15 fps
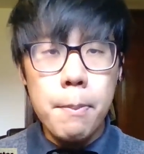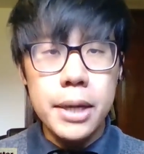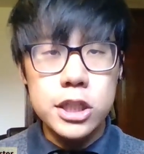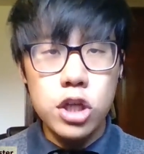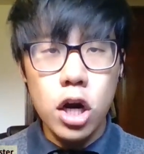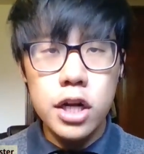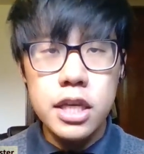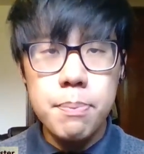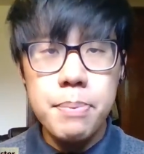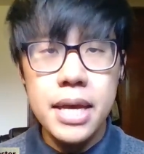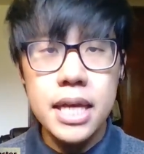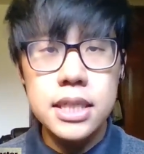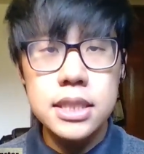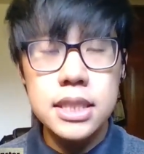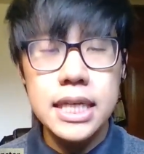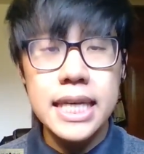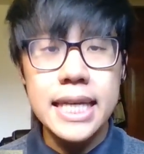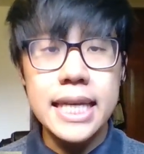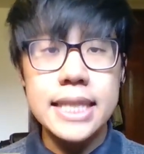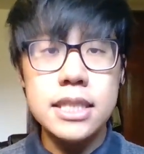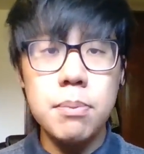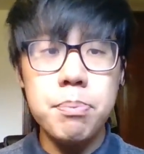My target pest
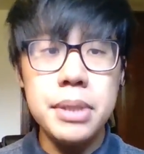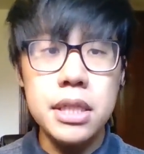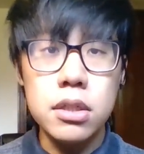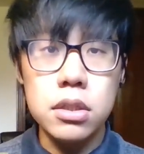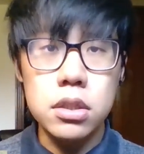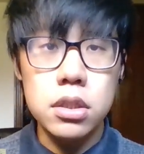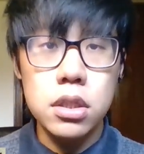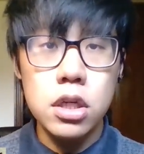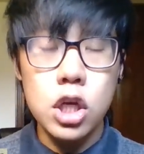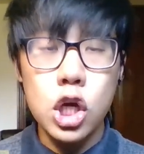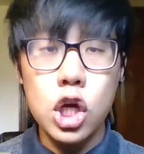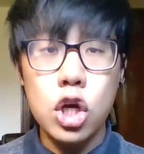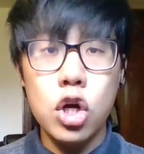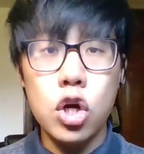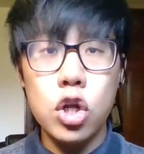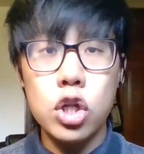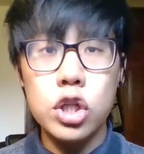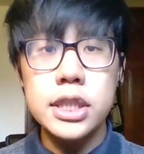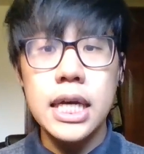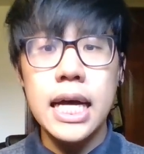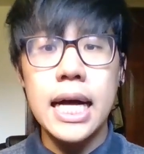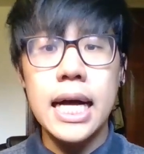is a beetle
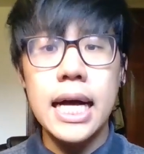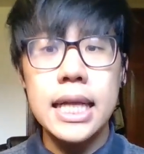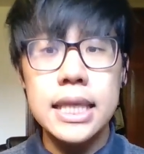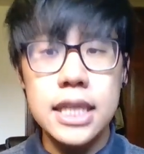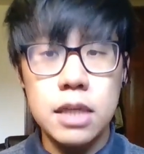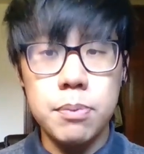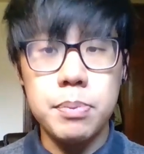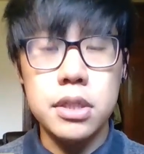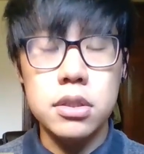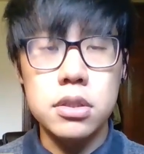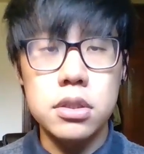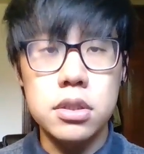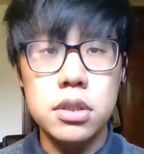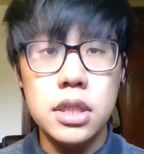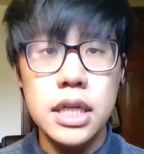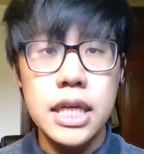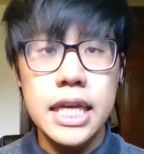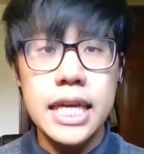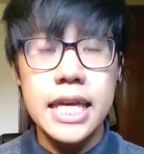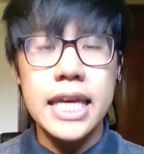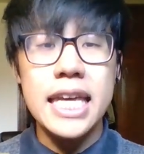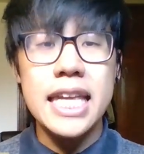called a click beetle.
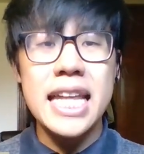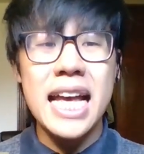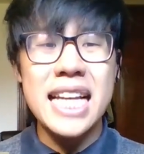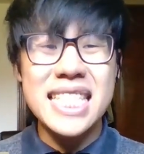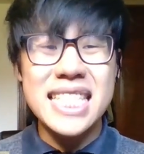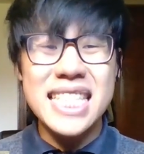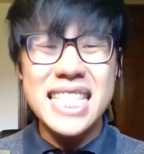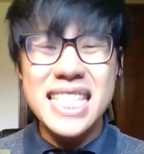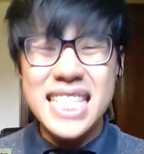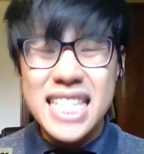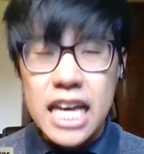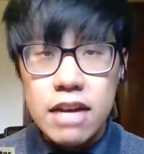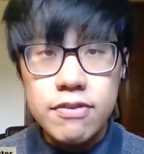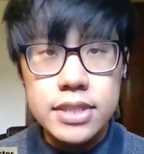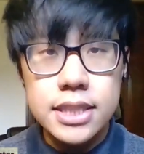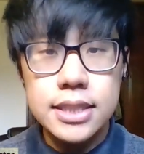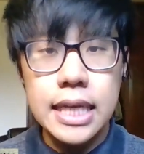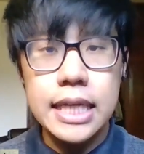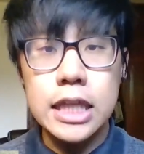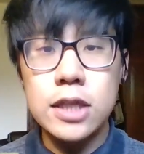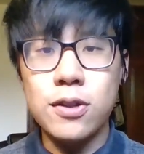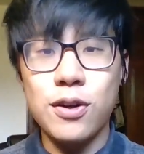It has a
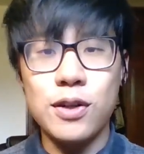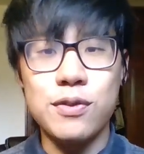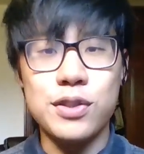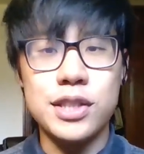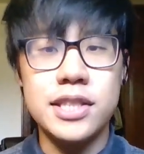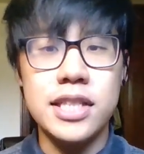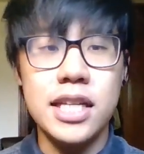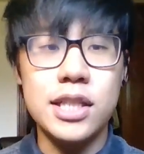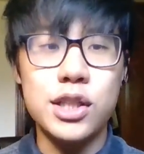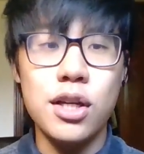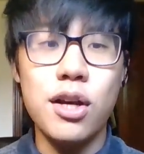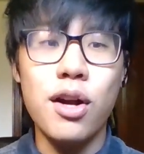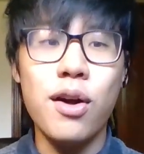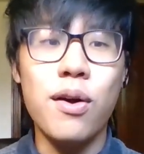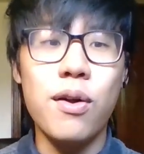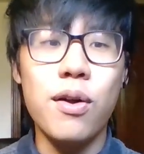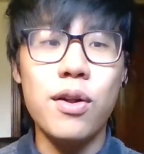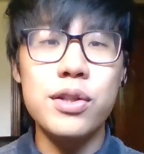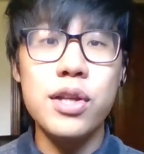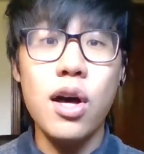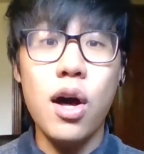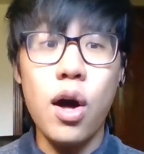devastating larval stage
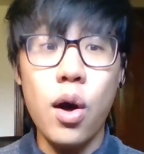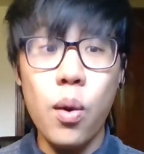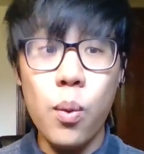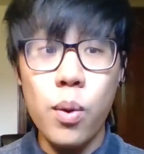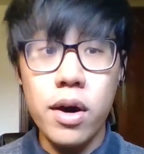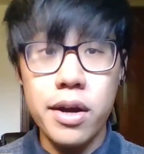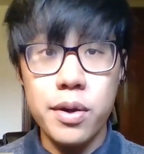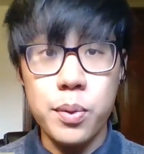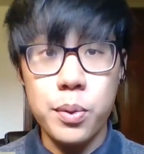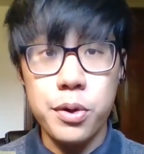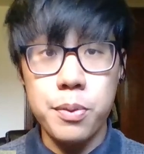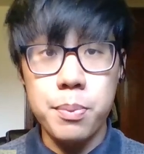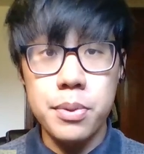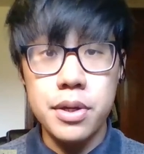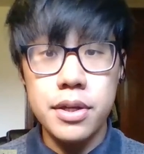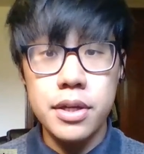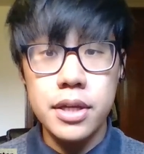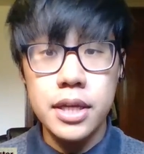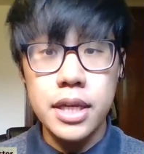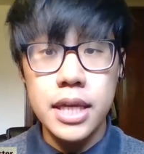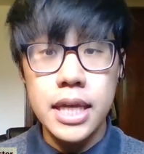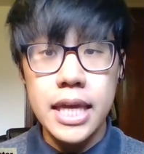called a wireworm.
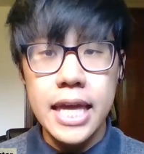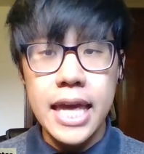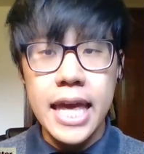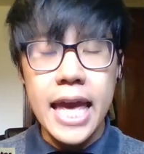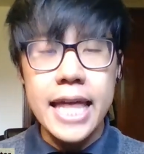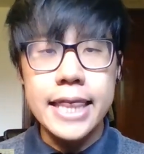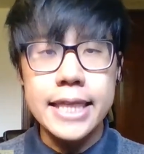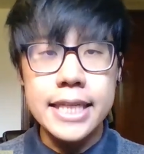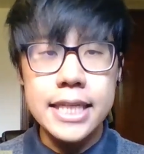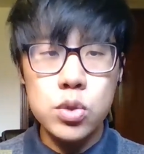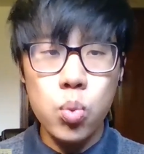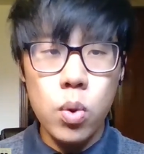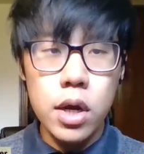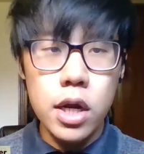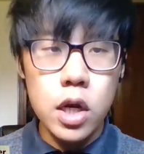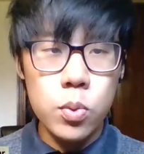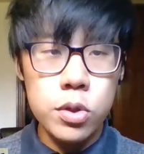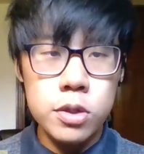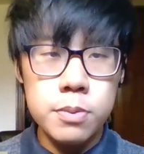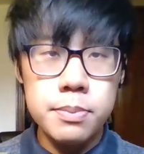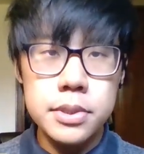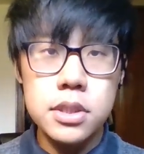And these
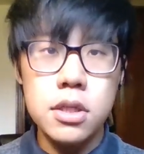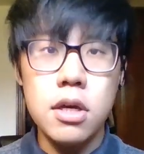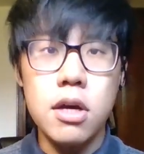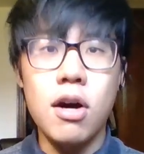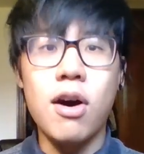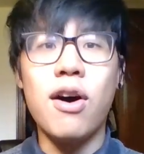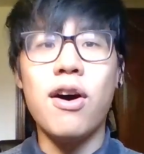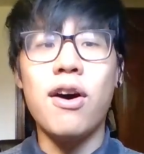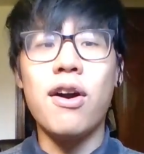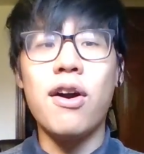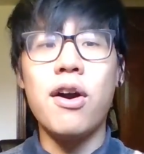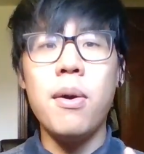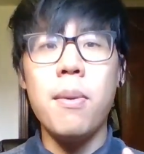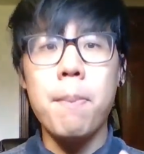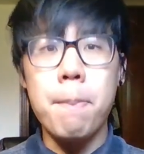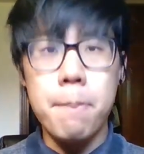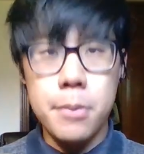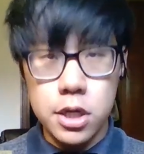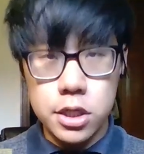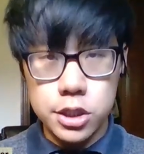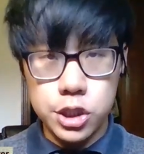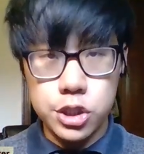wireworms are
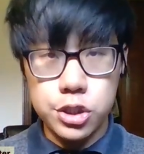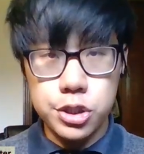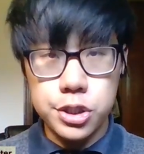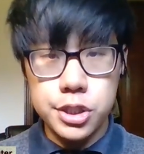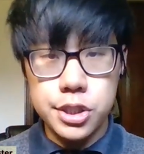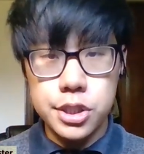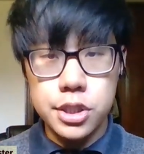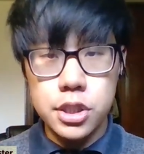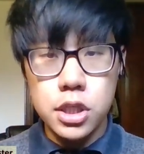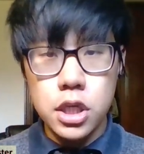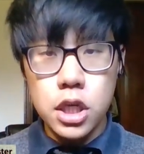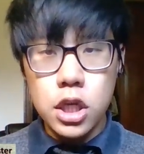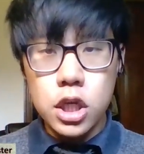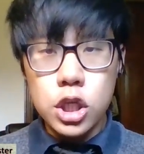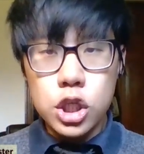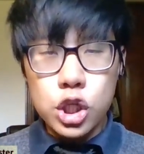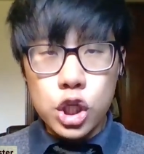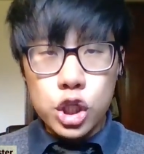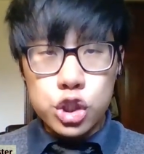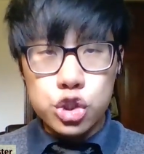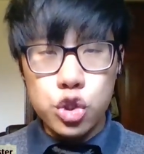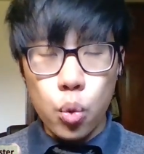monsters.
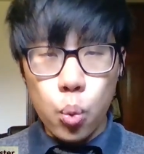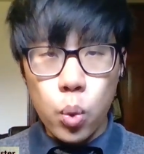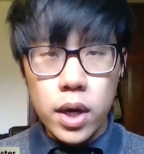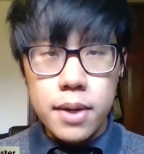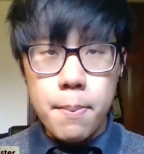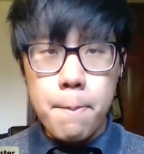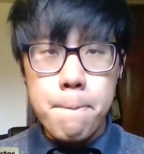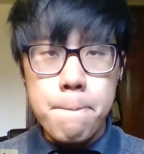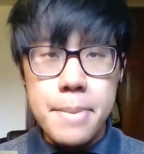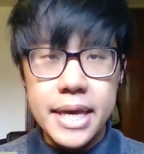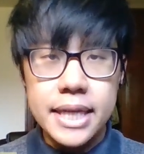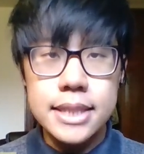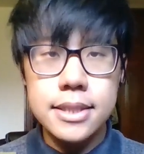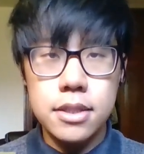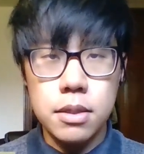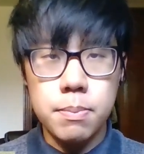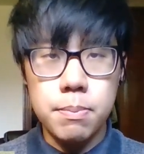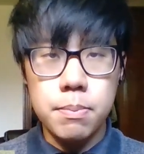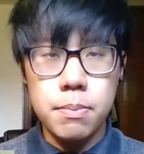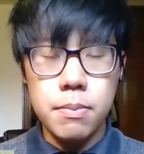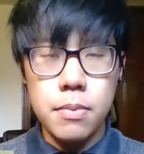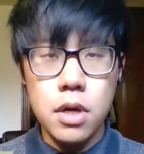So what makes them
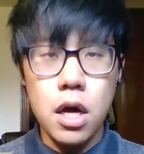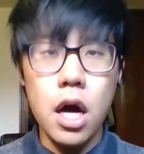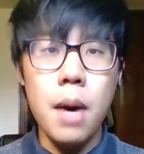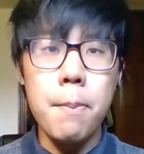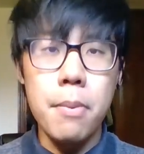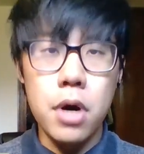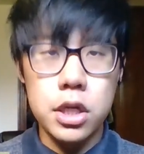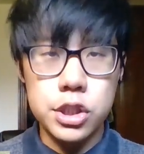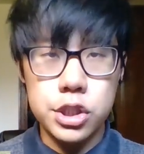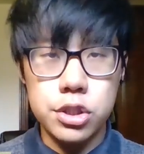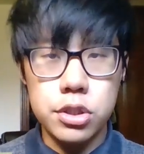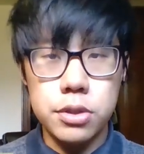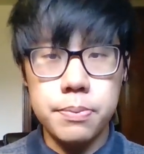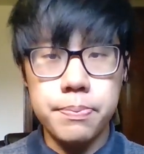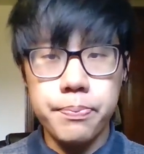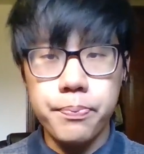a monster?